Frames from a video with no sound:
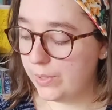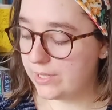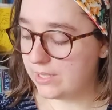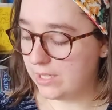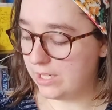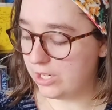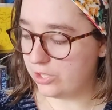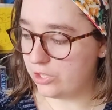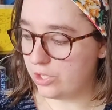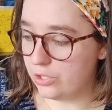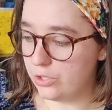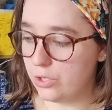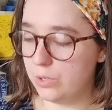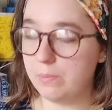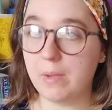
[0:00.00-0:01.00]
newest
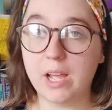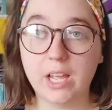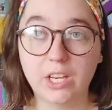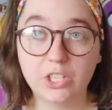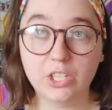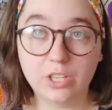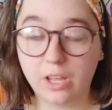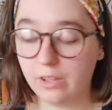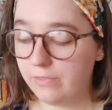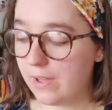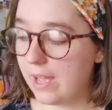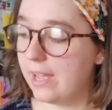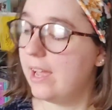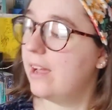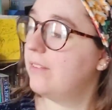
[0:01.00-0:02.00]
addition to my shelf,
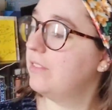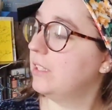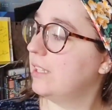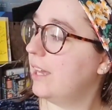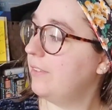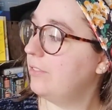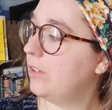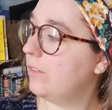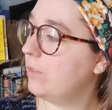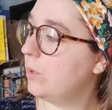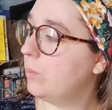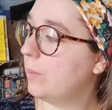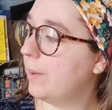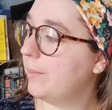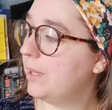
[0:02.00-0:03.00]
I have
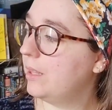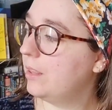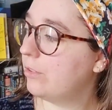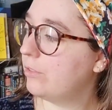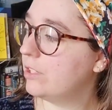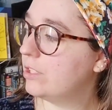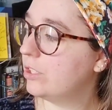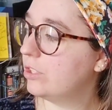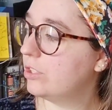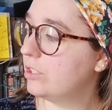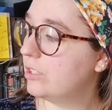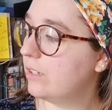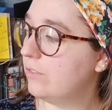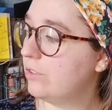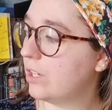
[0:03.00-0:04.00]
Leftover Women, The
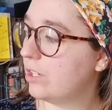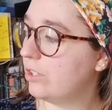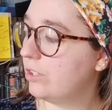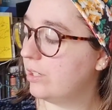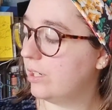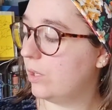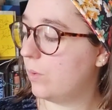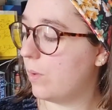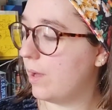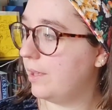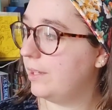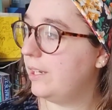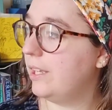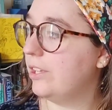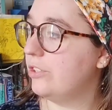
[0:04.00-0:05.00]
Resurgence of Gender
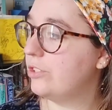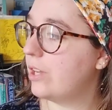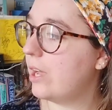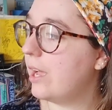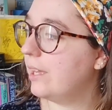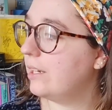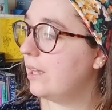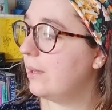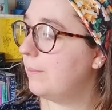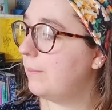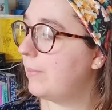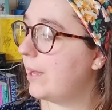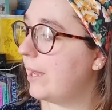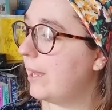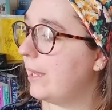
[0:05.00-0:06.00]
Inequality in
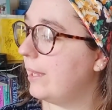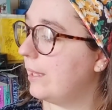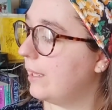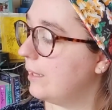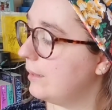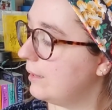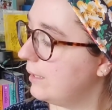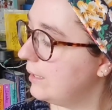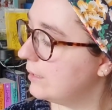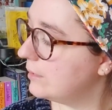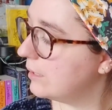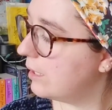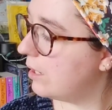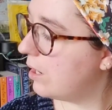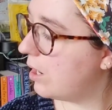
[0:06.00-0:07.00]
China by
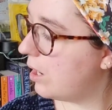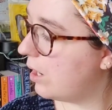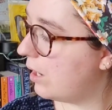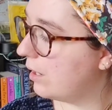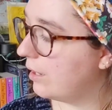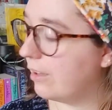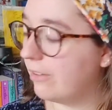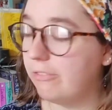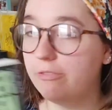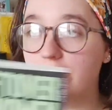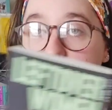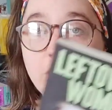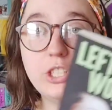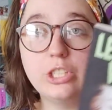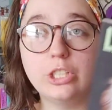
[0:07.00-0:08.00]
Lita Hong
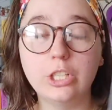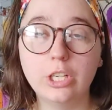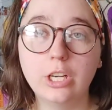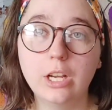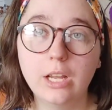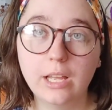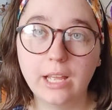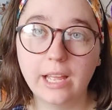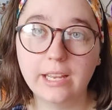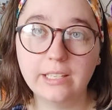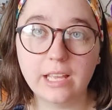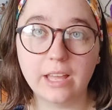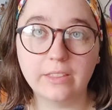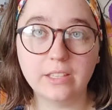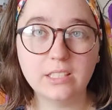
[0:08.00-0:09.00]
Fincher.
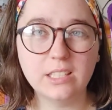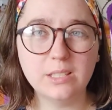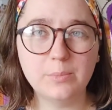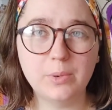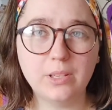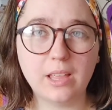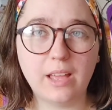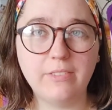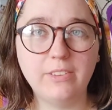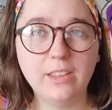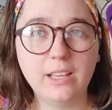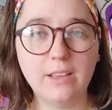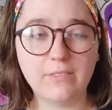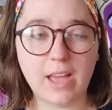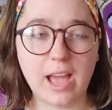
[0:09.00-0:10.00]
And yeah, this is a book that I
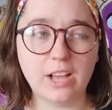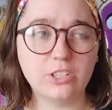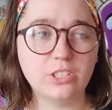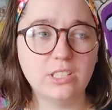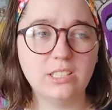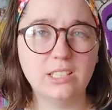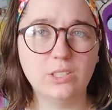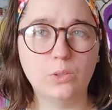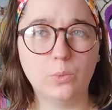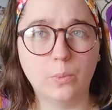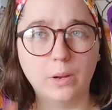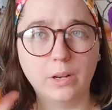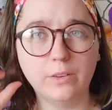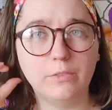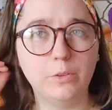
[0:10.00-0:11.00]
feel like I've actually seen
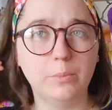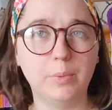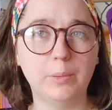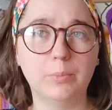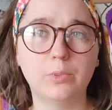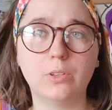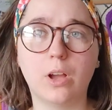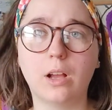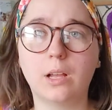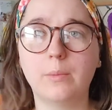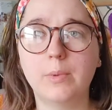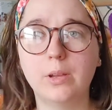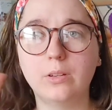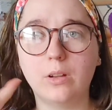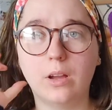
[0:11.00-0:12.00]
quite a few people talk
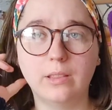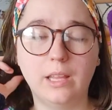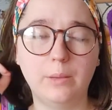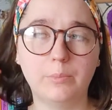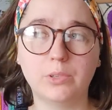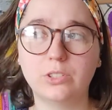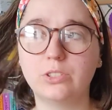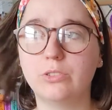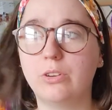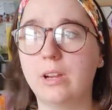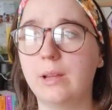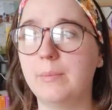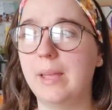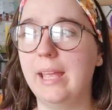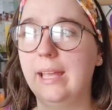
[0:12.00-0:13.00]
about it on like
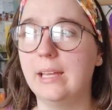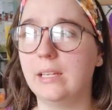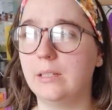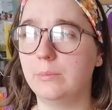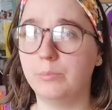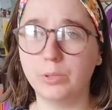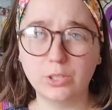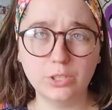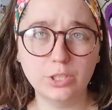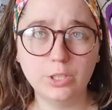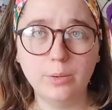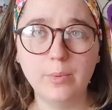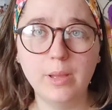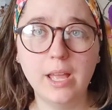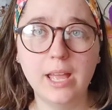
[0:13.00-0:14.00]
Bookstagram and
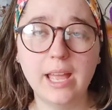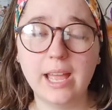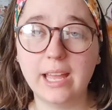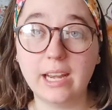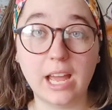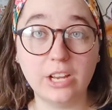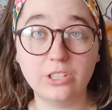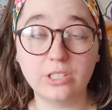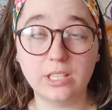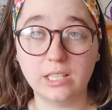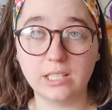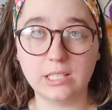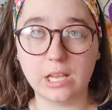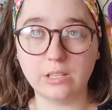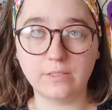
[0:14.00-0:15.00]
Booktube, and I just
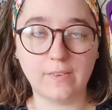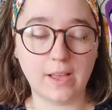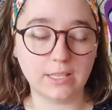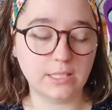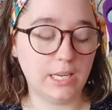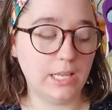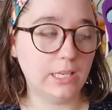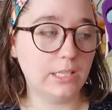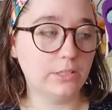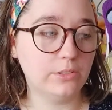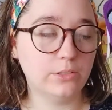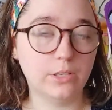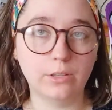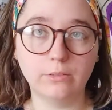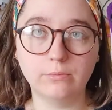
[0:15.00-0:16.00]
think it sounds
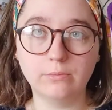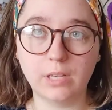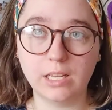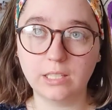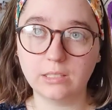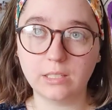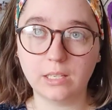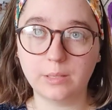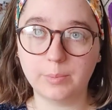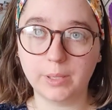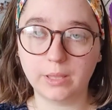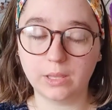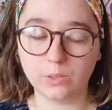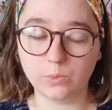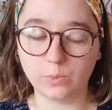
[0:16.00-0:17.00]
fascinating, so I decided to
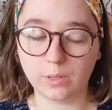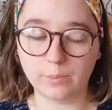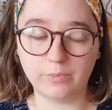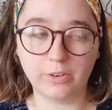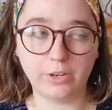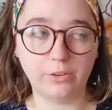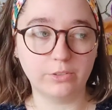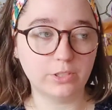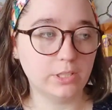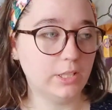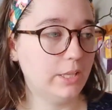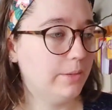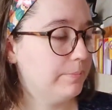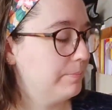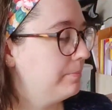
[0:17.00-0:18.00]
pick this one up very
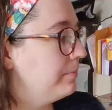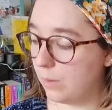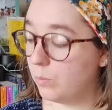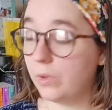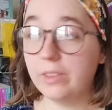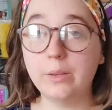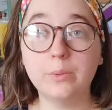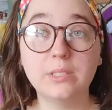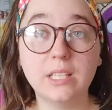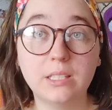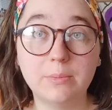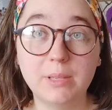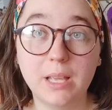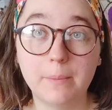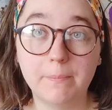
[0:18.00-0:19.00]
recently. Um, one that was
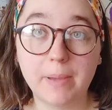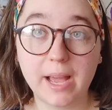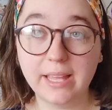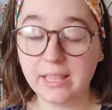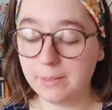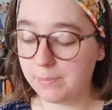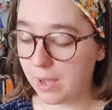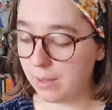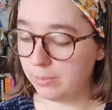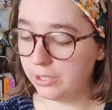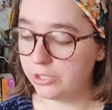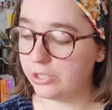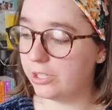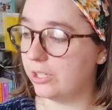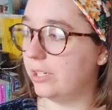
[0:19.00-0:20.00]
sent to me by the
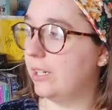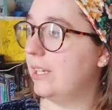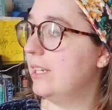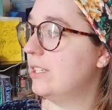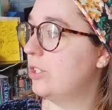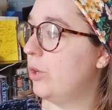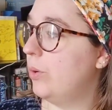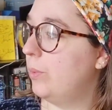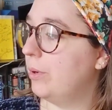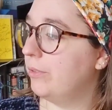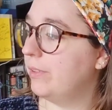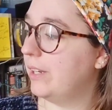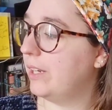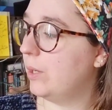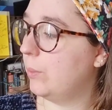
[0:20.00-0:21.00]
publisher is Who
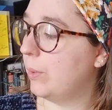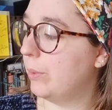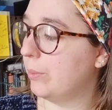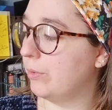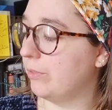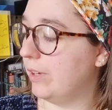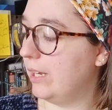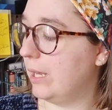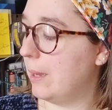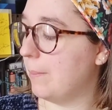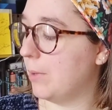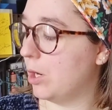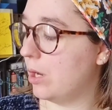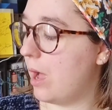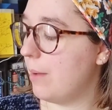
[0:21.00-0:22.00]
We're Reading When We're Reading
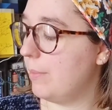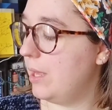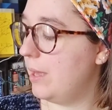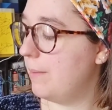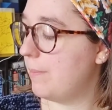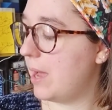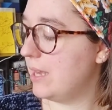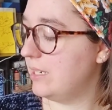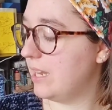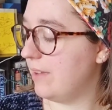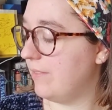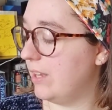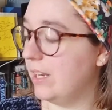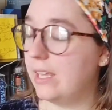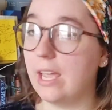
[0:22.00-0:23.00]
Murakami by
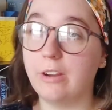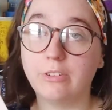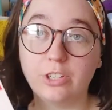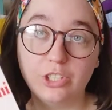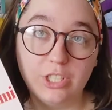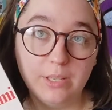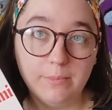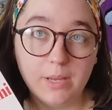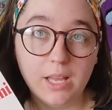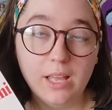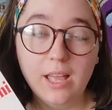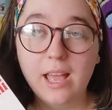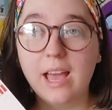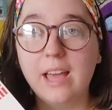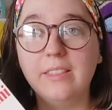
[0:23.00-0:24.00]
David
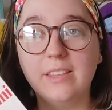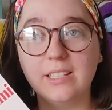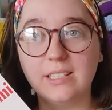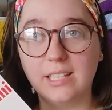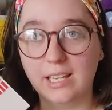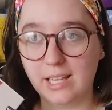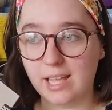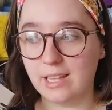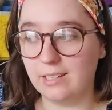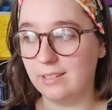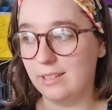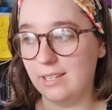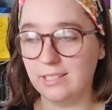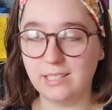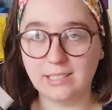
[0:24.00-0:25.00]
Karashima, and this,
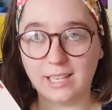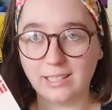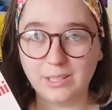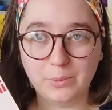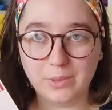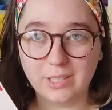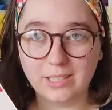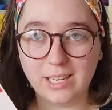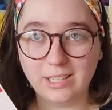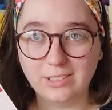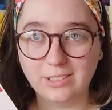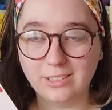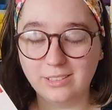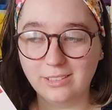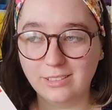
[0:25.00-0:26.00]
again, is exactly what the
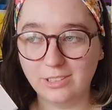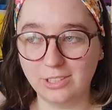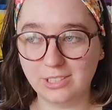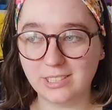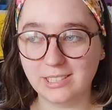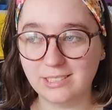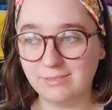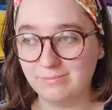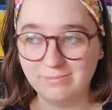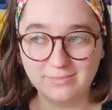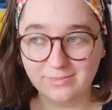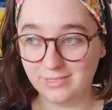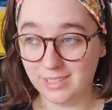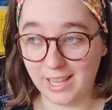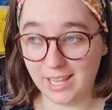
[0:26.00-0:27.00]
title looks
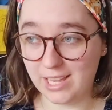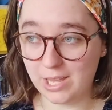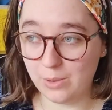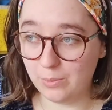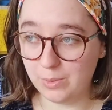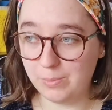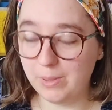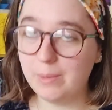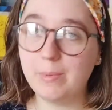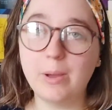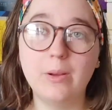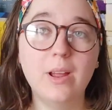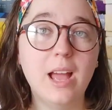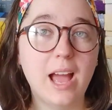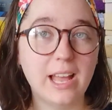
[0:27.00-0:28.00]
like it would be
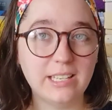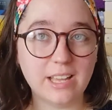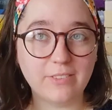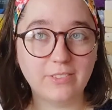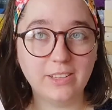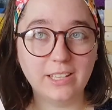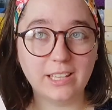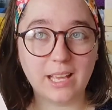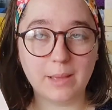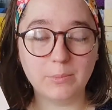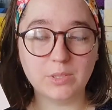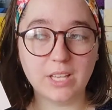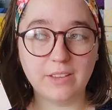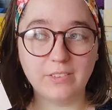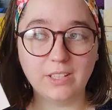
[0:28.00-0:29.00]
about. I definitely think
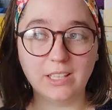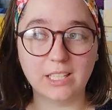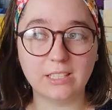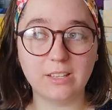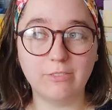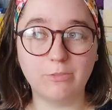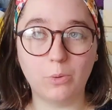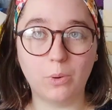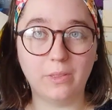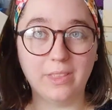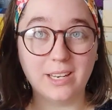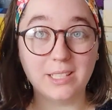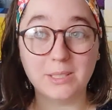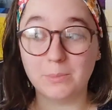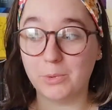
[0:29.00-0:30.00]
I'm saving this for
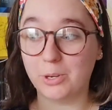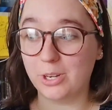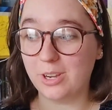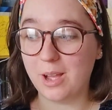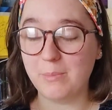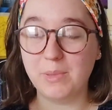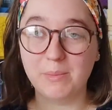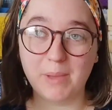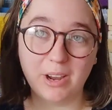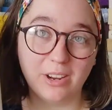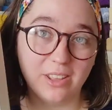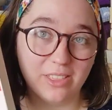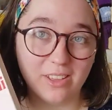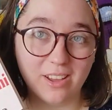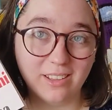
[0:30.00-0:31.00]
the next Murakami
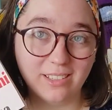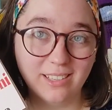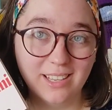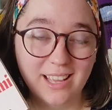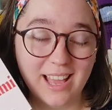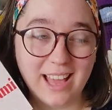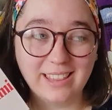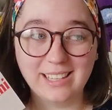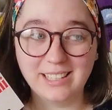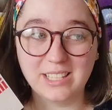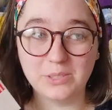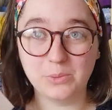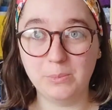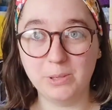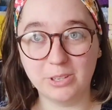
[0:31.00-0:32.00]
marathon. I
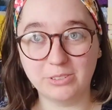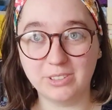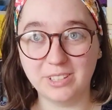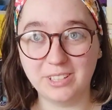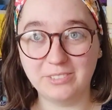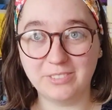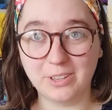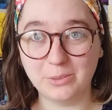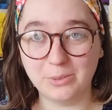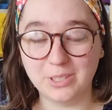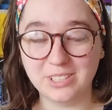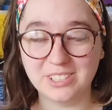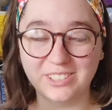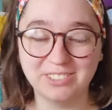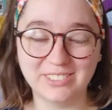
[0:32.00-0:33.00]
think this will be a really fun
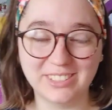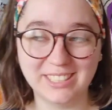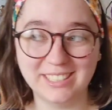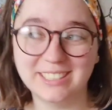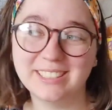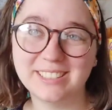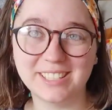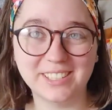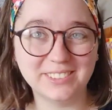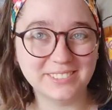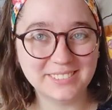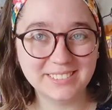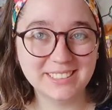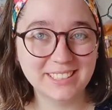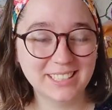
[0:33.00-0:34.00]
one to read,
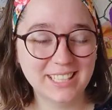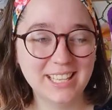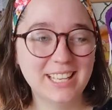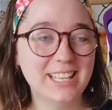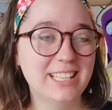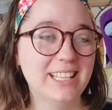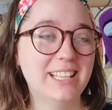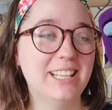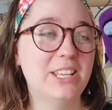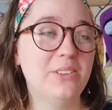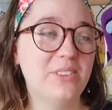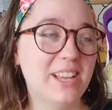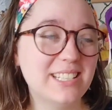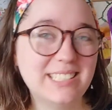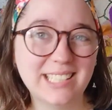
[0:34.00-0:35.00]
so.
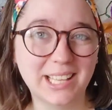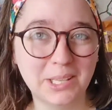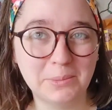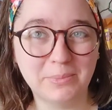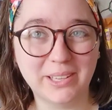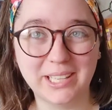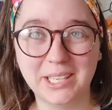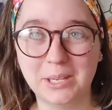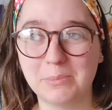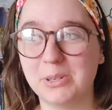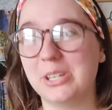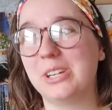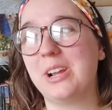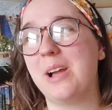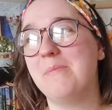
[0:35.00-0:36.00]
Can you guys tell I'm planning a
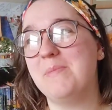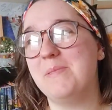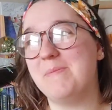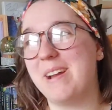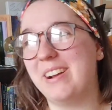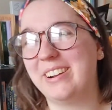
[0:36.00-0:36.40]
Murakami